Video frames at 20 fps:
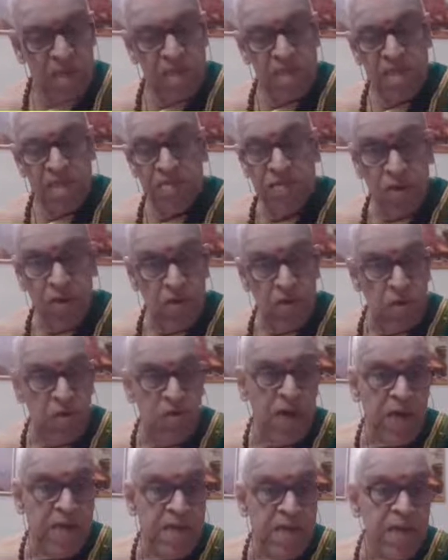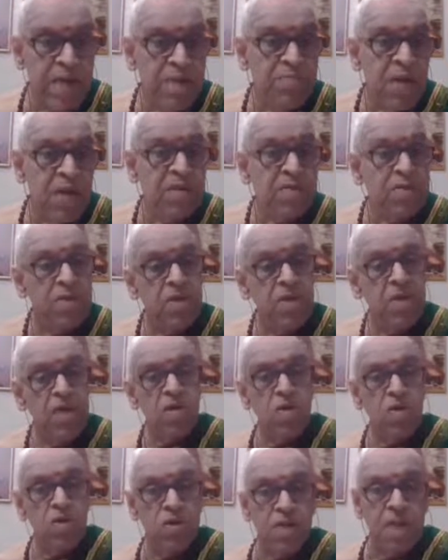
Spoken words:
Shiva looked at it, but he looked